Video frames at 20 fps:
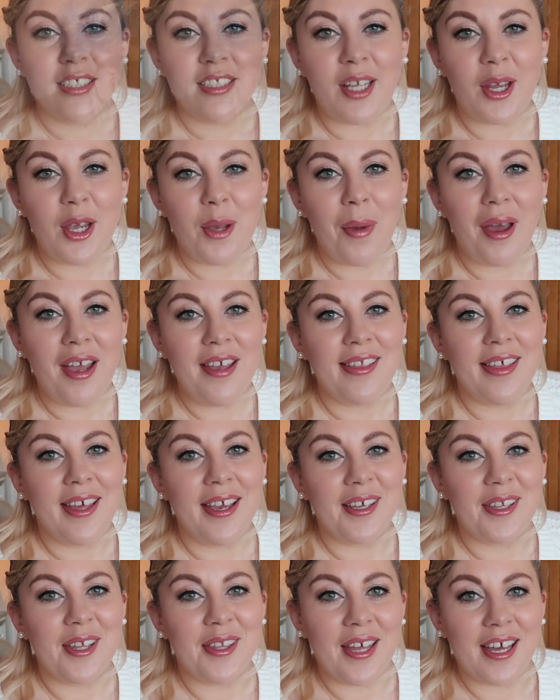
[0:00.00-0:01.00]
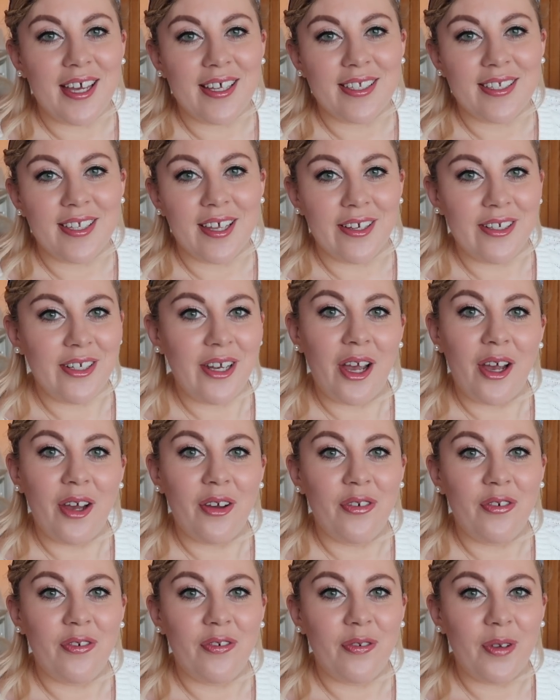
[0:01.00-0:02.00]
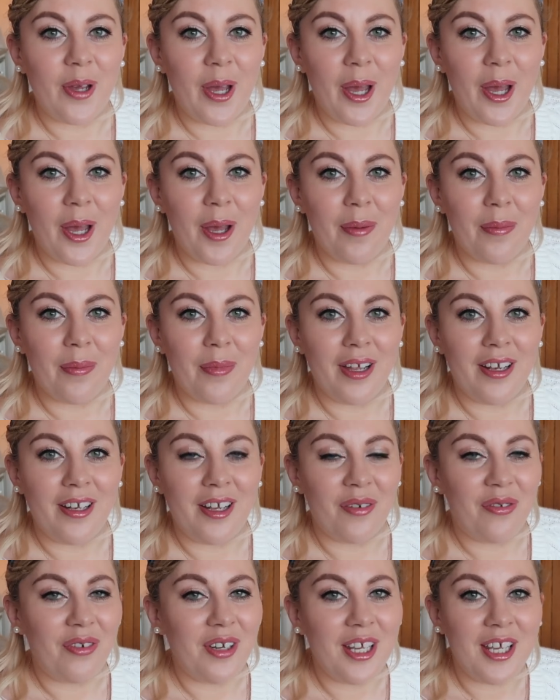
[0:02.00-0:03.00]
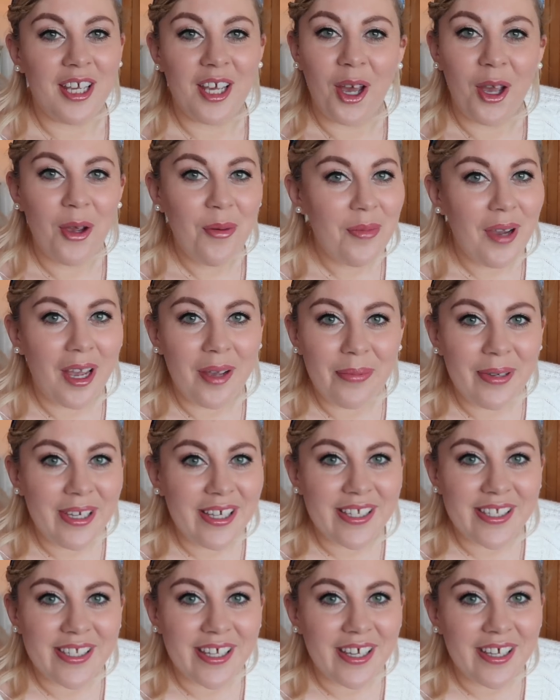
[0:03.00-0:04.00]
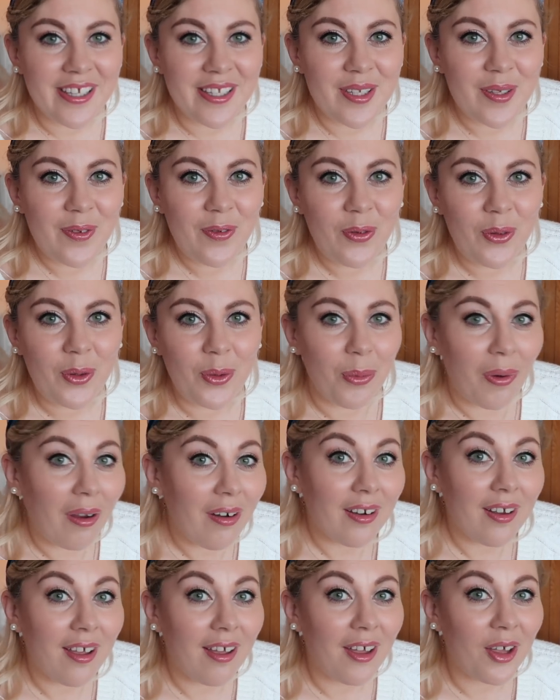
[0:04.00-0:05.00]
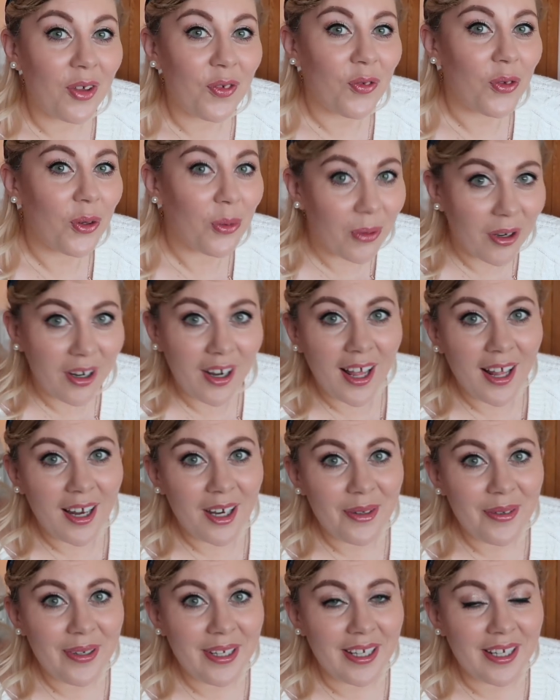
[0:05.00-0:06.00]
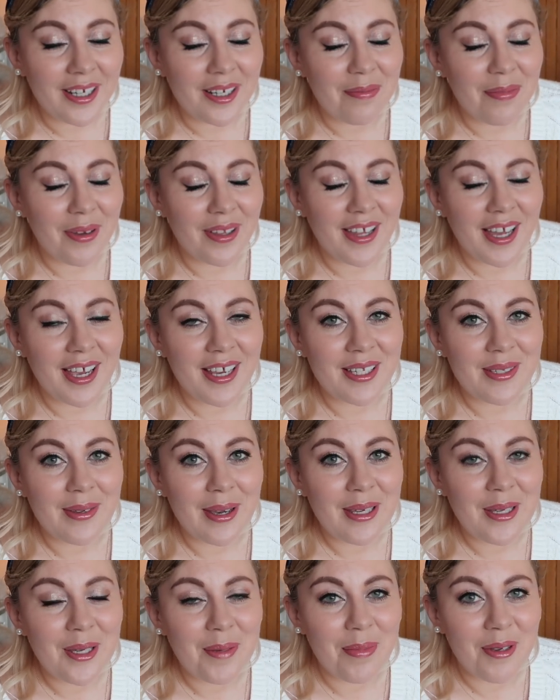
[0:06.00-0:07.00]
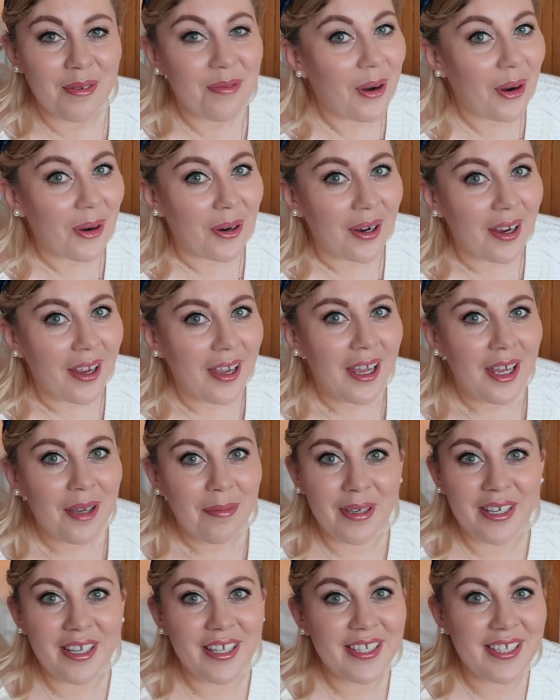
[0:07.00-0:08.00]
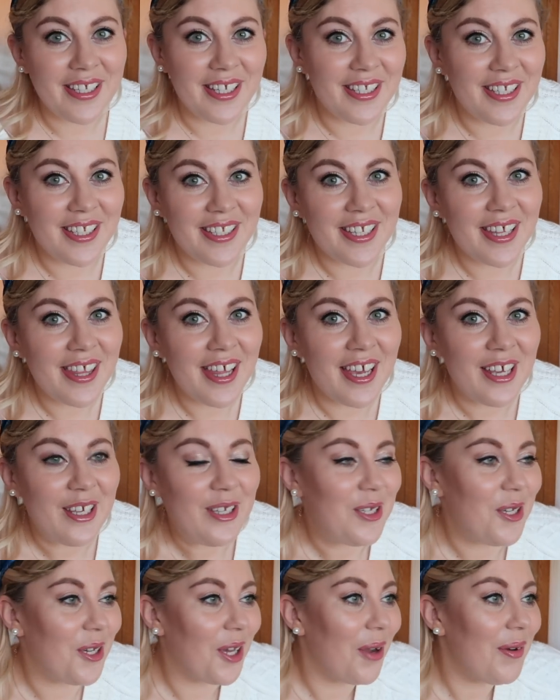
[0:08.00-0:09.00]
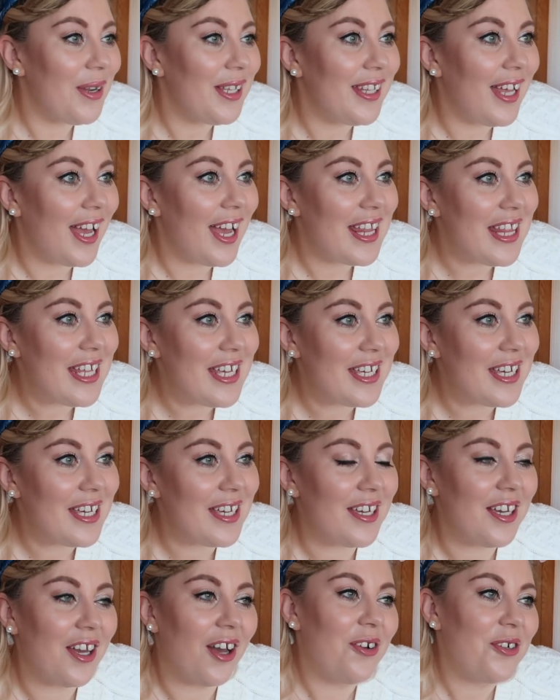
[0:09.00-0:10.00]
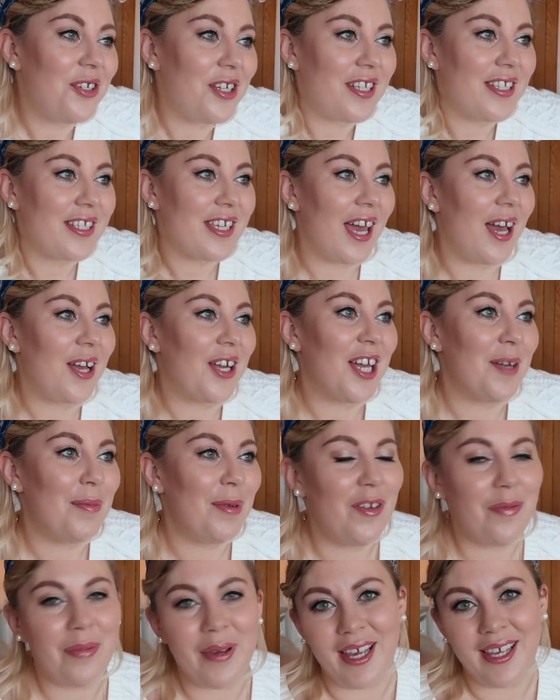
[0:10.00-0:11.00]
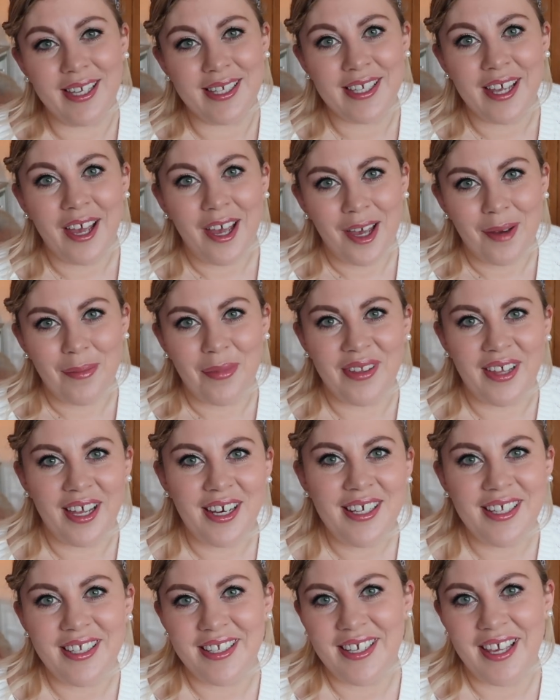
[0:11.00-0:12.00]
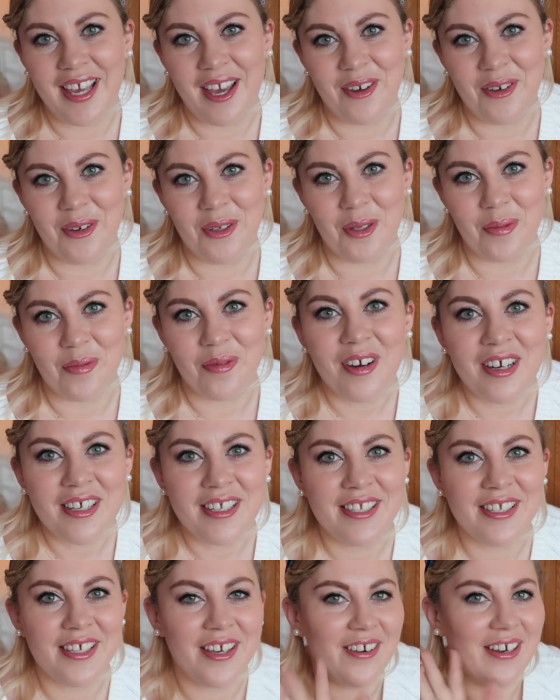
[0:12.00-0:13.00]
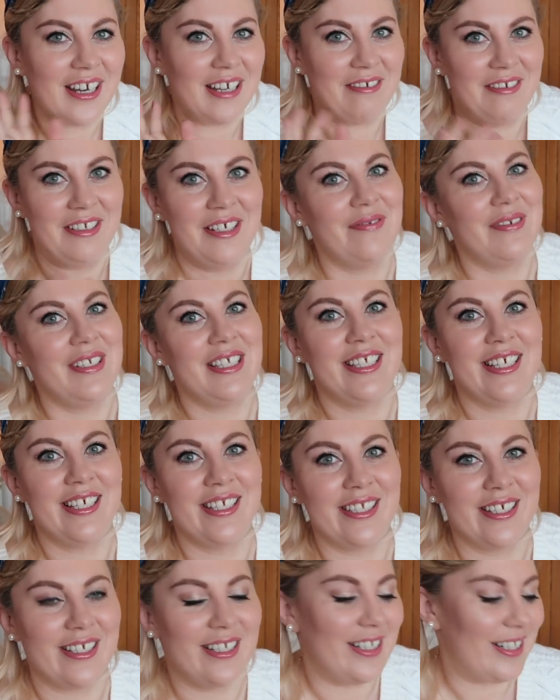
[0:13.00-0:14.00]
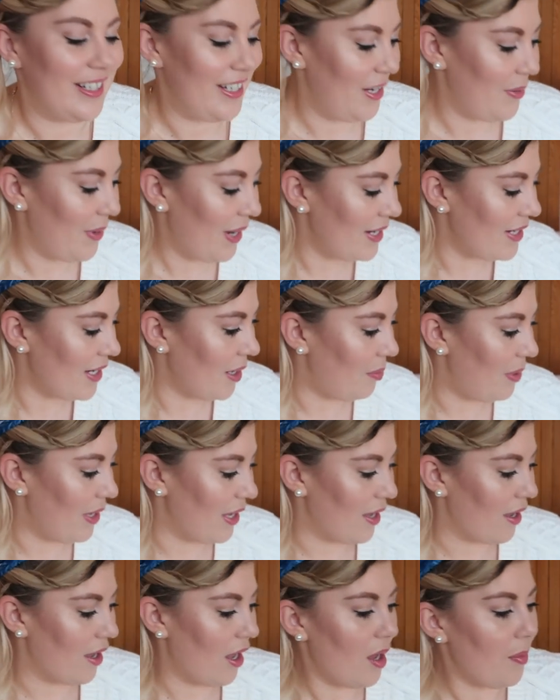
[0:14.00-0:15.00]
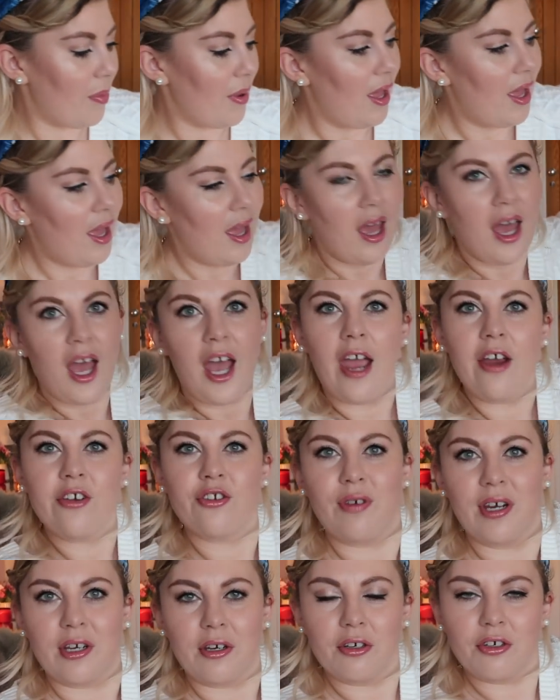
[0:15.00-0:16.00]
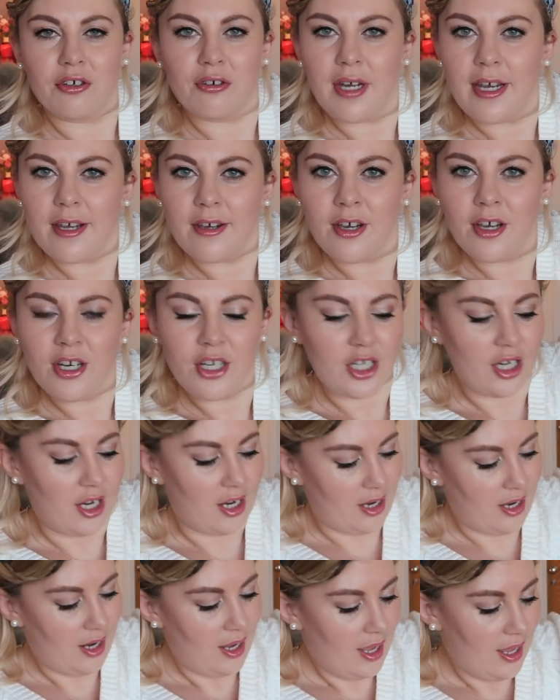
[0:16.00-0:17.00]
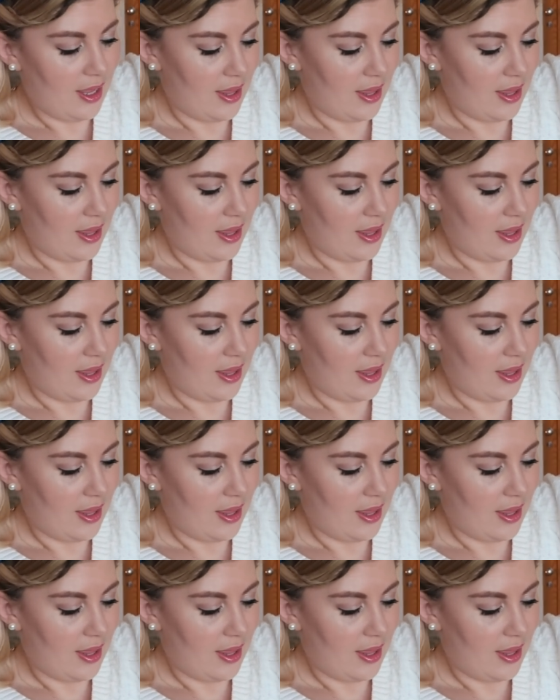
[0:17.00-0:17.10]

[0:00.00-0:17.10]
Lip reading: Now you might think that that's enough lovely homeware pieces for one girl for one Halloween, but that is where you'd be wrong, because this is the thing. You go in there thinking, I'll just get a couple of bits, but then you see how good the prices are and how lovely things are, and you end up picking up a trick-or-treat cushion.